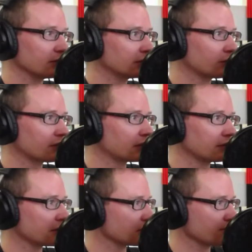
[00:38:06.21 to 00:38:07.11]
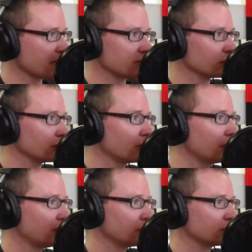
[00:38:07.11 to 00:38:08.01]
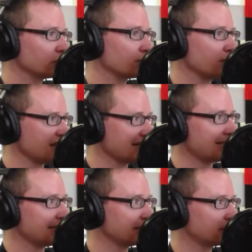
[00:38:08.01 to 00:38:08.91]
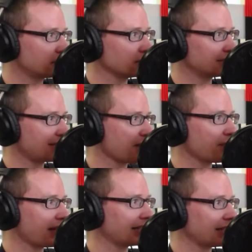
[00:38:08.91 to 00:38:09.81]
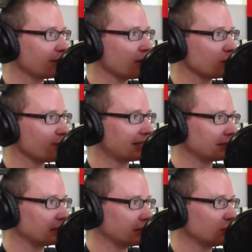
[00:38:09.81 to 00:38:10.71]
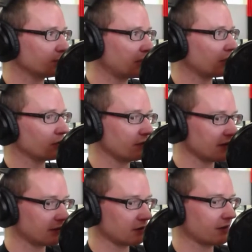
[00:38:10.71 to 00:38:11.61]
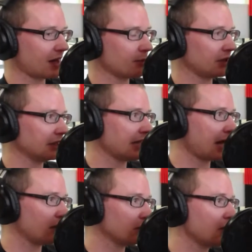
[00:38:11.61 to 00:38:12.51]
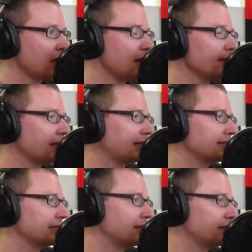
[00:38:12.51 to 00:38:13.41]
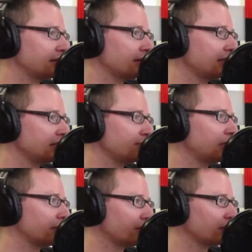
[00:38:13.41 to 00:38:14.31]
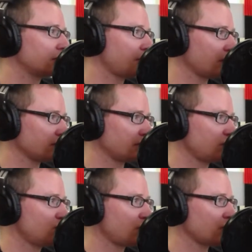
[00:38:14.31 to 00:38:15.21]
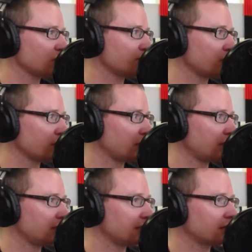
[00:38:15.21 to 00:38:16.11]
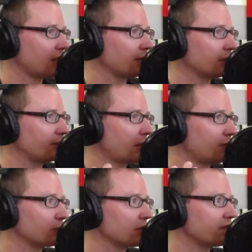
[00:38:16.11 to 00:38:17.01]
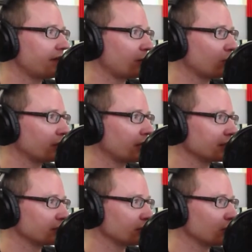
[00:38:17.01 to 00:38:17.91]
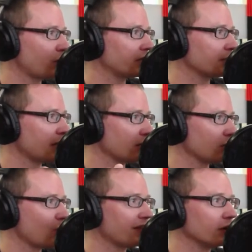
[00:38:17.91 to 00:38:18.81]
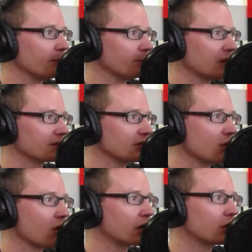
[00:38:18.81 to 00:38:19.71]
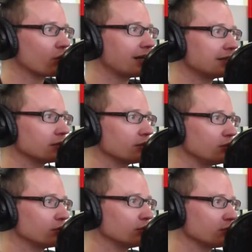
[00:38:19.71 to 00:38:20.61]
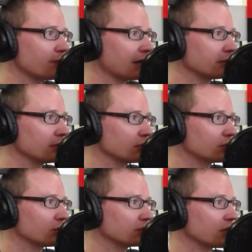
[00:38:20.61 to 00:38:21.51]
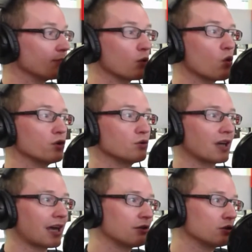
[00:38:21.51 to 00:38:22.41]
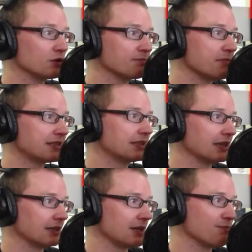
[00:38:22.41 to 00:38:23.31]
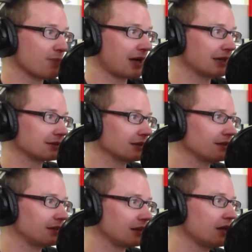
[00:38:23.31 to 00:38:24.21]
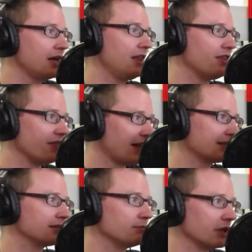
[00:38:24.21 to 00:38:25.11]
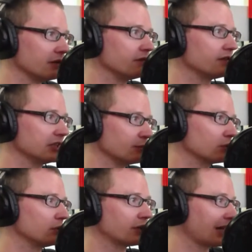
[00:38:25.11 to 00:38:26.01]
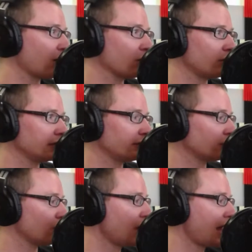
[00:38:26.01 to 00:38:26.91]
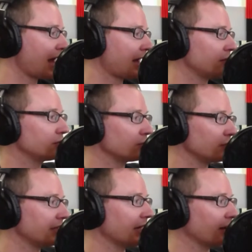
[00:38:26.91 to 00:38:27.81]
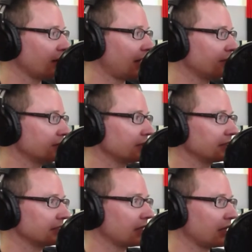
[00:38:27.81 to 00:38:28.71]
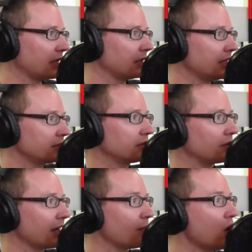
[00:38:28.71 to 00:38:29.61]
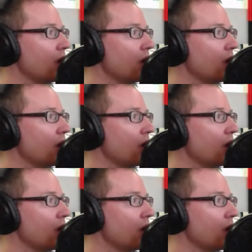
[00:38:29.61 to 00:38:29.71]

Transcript: So I don't think there's a major sort of need to step that game up dramatically just because of this that's happening now. Yeah. Like I said, I think that they need to be concerned about this change. But it's like if you're an event organizer and you're worried about the weather, there's not a great deal that you can do about it in the short term. But what you can do is mitigate the impact. And I think that's the bit that Facebook's looking at already. So how do we get advertising in Instagram?